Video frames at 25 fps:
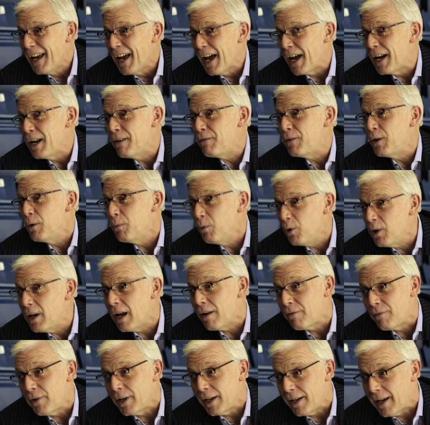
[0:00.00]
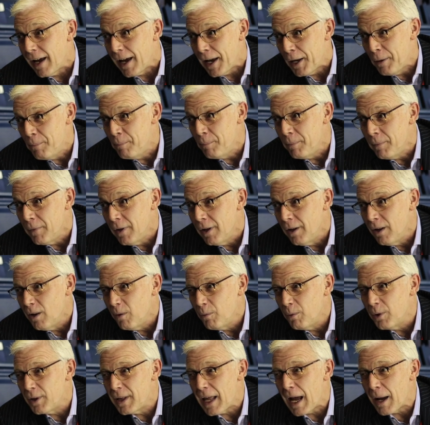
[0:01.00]
And if you won every game,
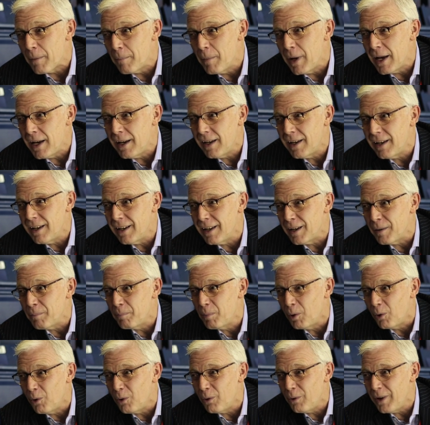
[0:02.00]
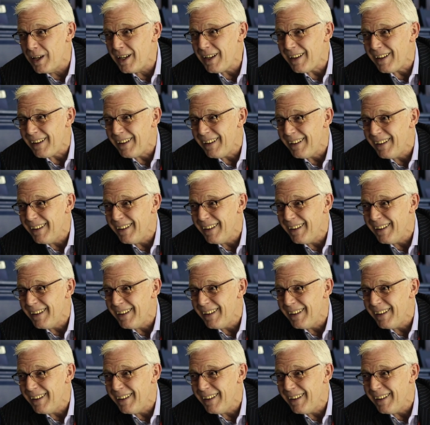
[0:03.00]
would that make it boring?